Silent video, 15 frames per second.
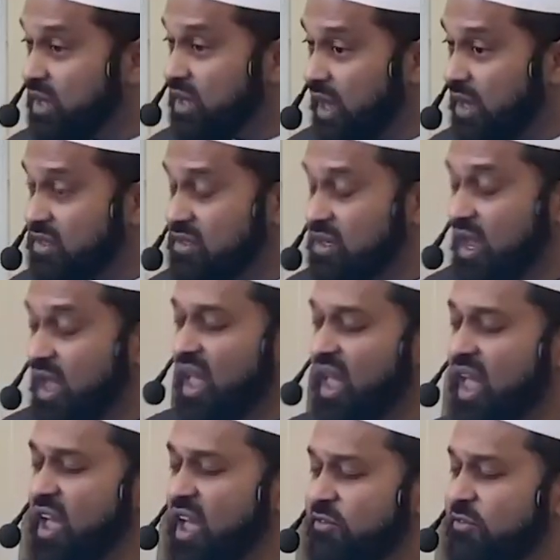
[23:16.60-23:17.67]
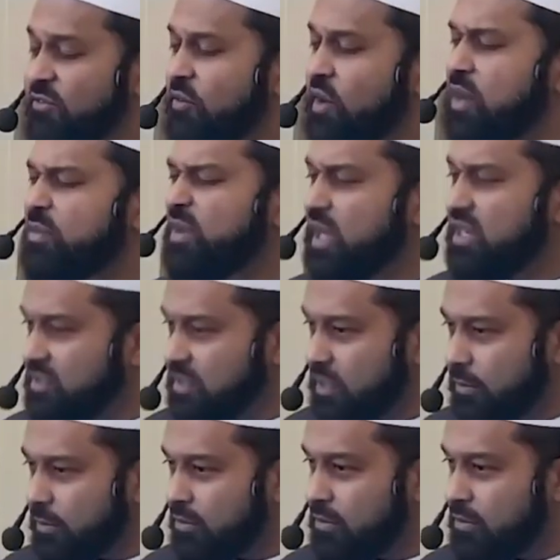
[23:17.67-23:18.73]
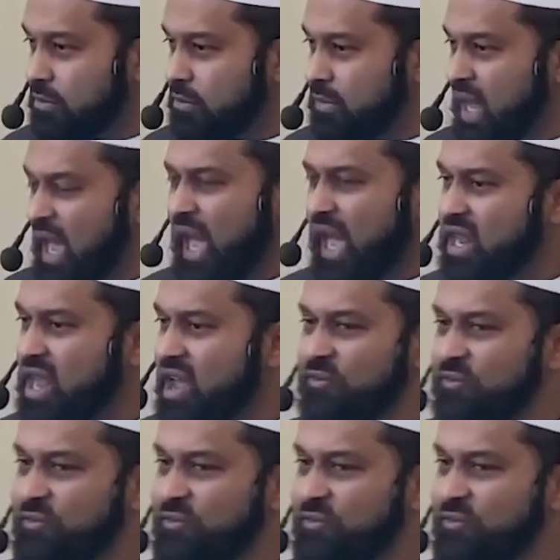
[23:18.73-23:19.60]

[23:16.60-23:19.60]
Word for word: realize every blessing and